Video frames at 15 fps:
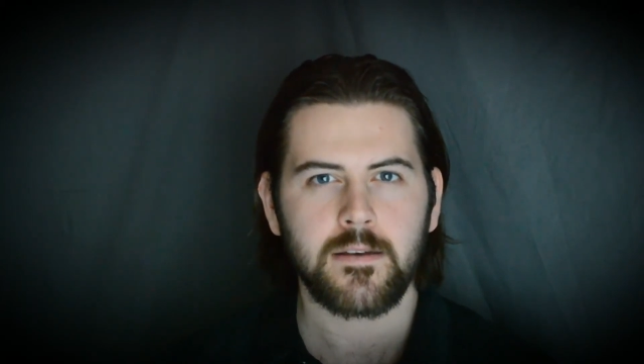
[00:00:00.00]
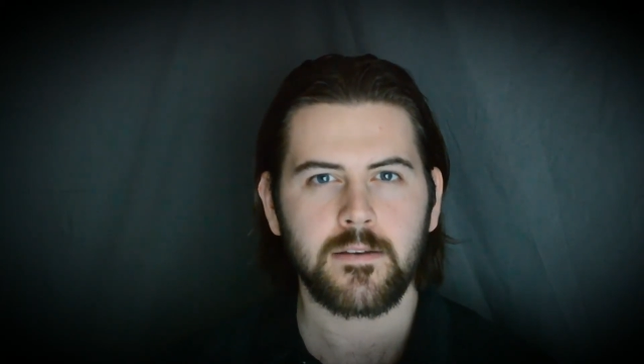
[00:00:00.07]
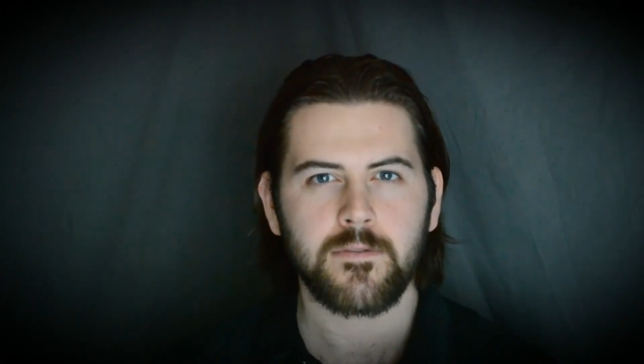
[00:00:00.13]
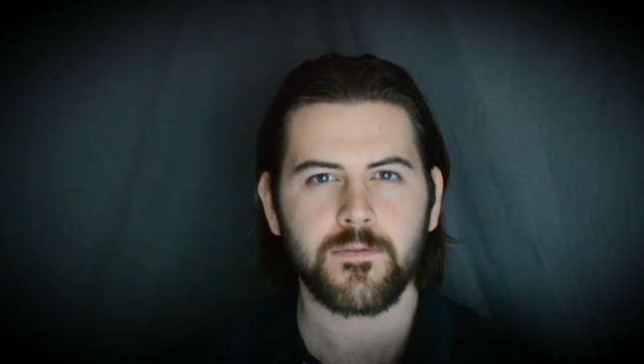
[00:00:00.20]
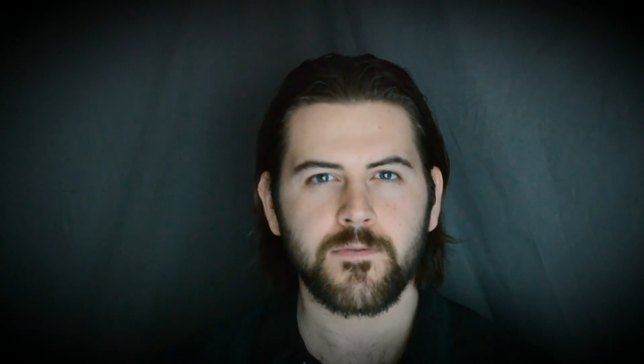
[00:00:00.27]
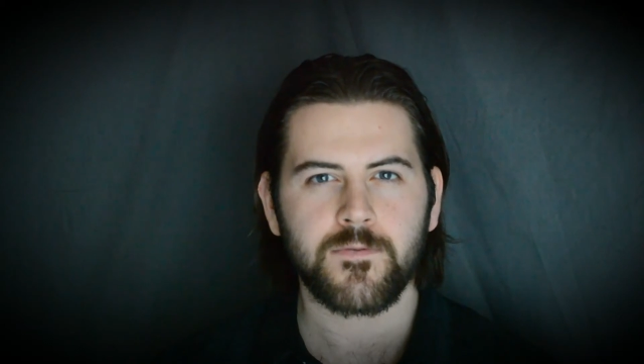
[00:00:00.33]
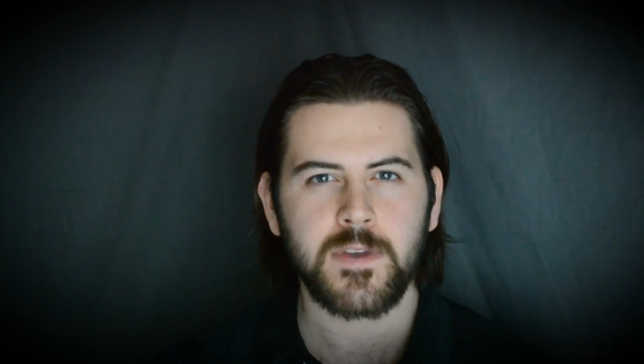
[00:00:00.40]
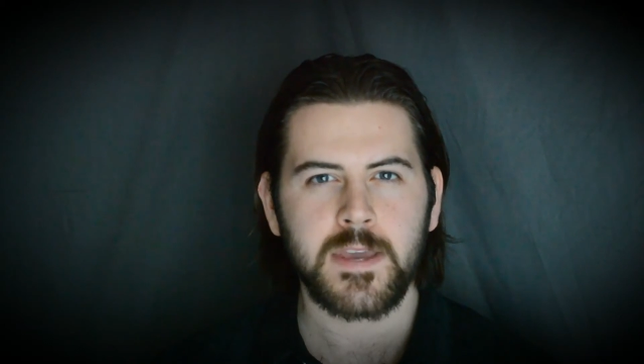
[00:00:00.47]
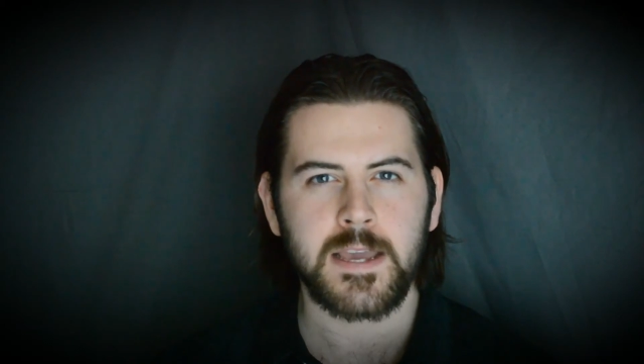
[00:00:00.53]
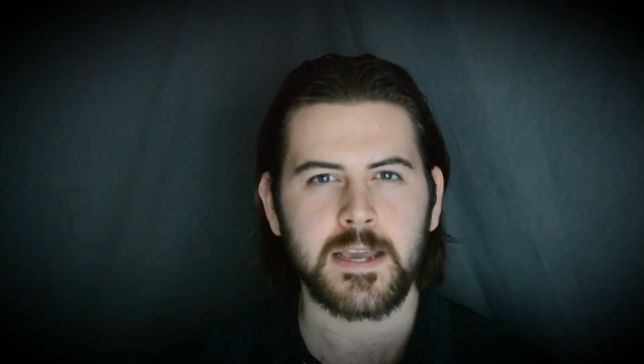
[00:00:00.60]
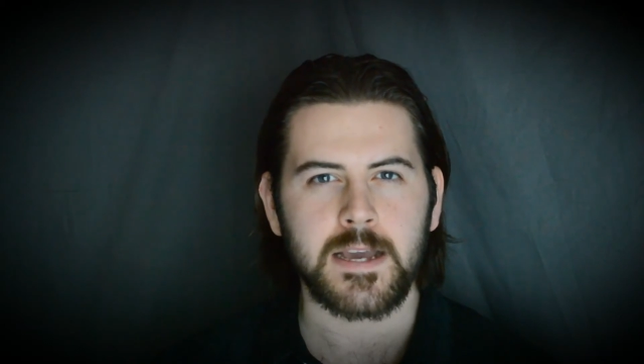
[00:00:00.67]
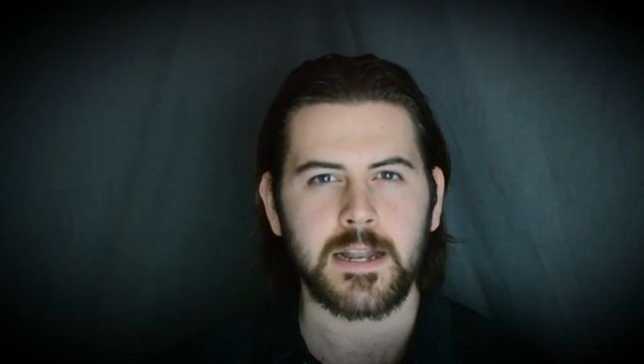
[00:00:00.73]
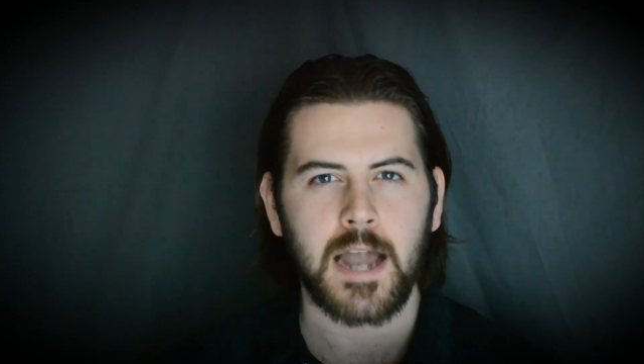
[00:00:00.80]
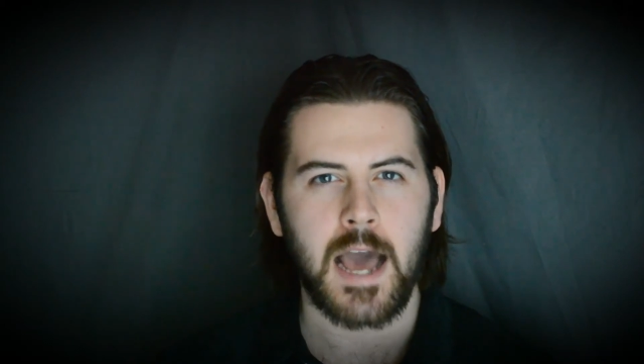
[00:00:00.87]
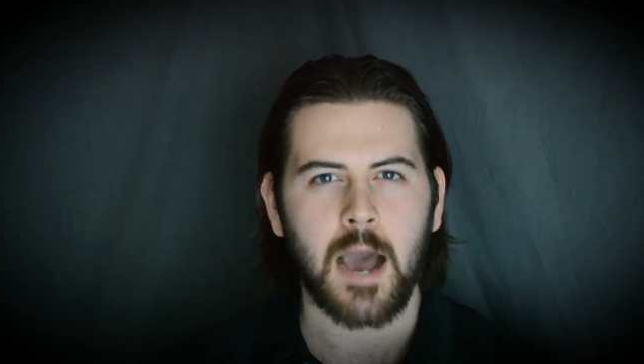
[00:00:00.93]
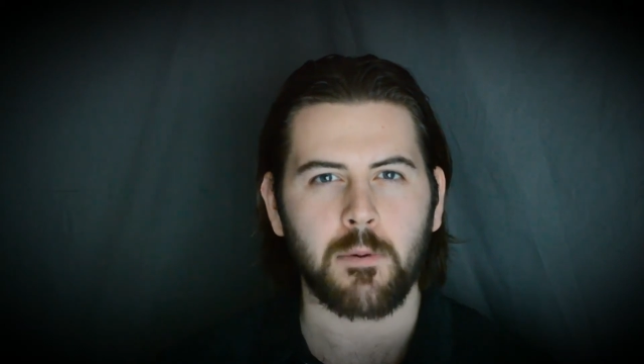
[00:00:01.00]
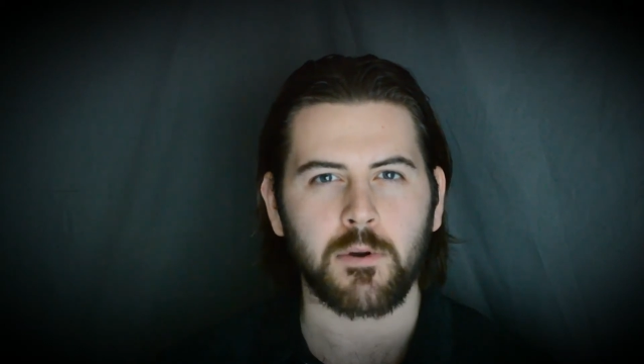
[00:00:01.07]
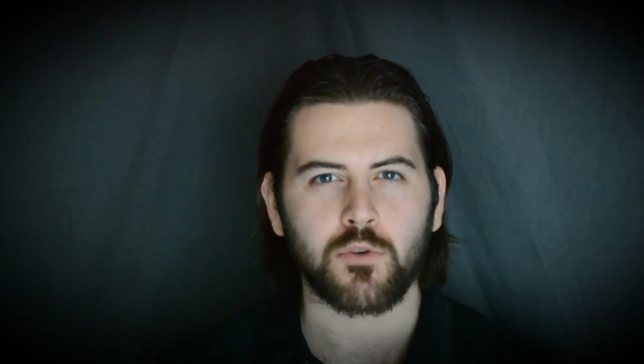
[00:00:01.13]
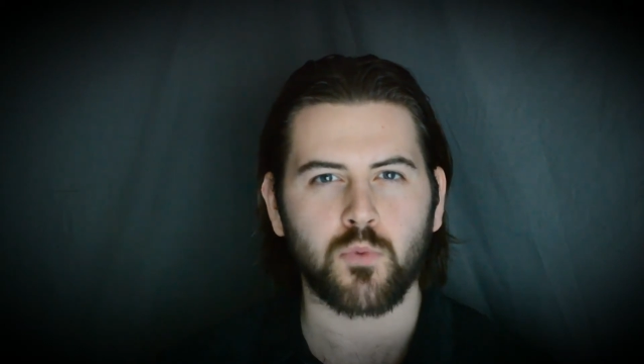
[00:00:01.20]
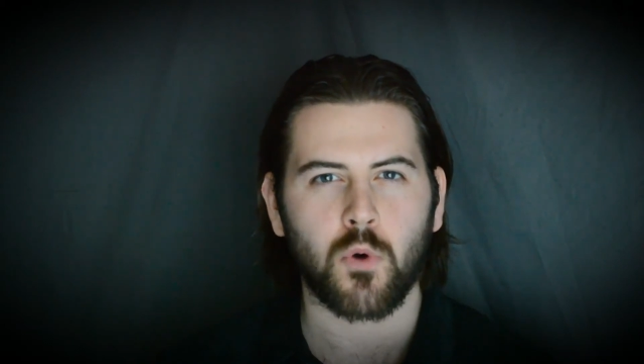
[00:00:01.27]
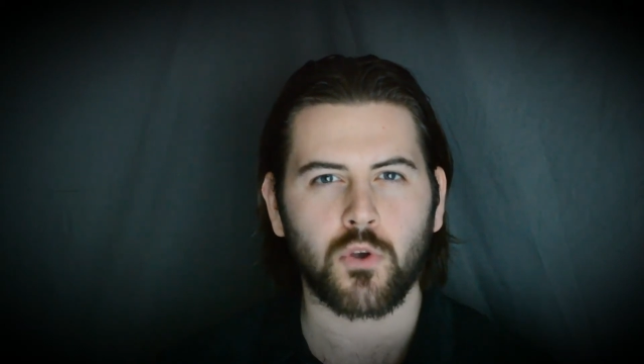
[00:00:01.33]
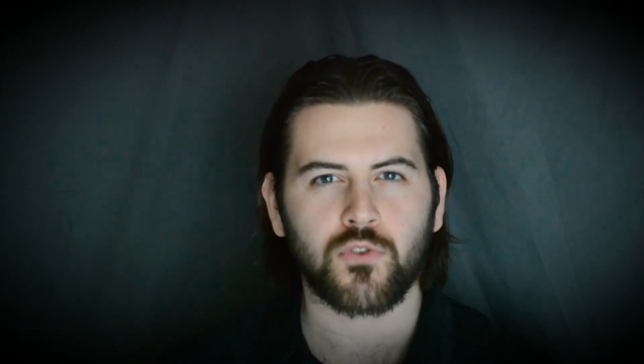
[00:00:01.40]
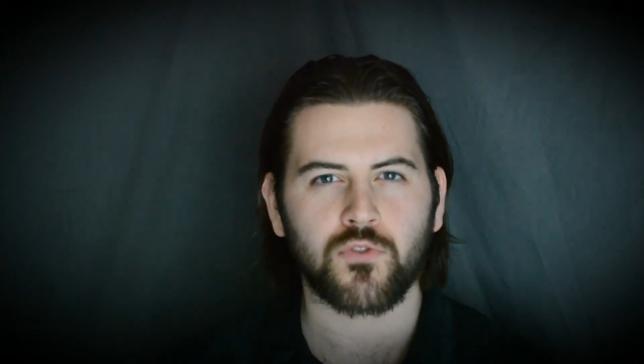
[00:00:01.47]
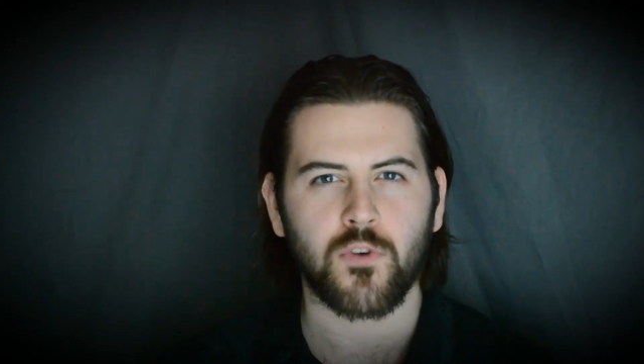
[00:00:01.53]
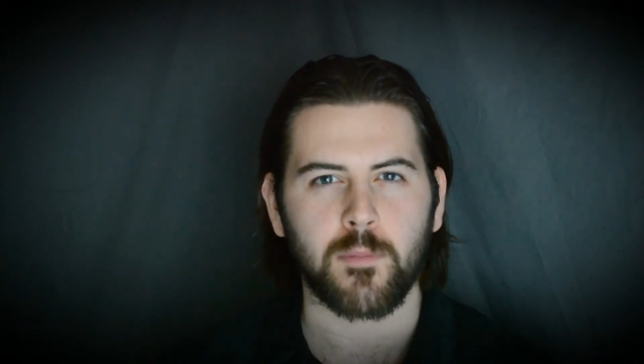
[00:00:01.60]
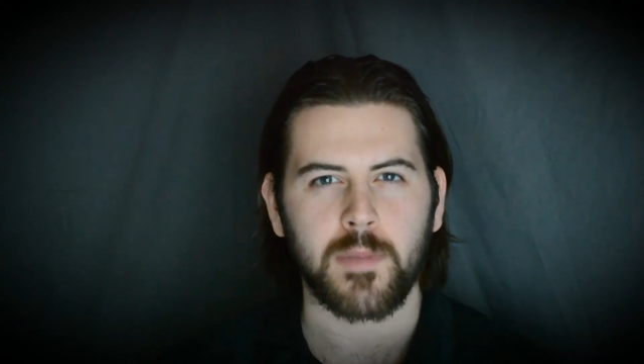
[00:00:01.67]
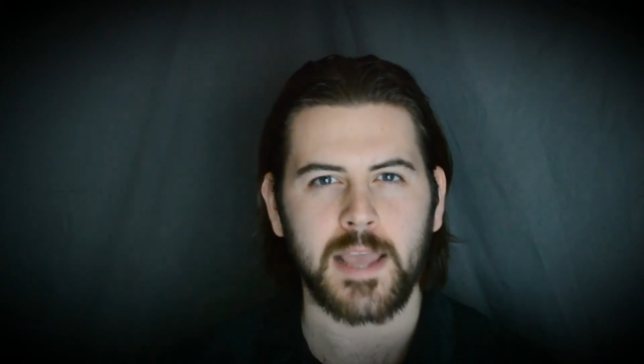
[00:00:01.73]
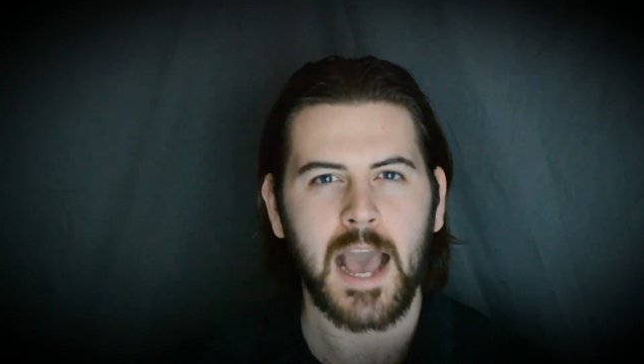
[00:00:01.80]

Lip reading: Feel how it was for me,